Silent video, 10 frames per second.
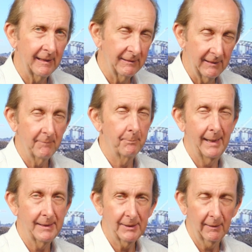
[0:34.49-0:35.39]
and he did it
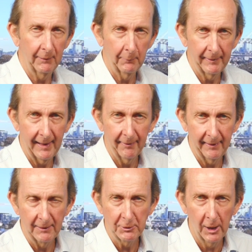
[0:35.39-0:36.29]
basically without
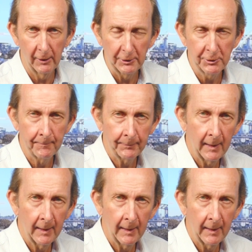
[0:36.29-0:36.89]
their knowledge.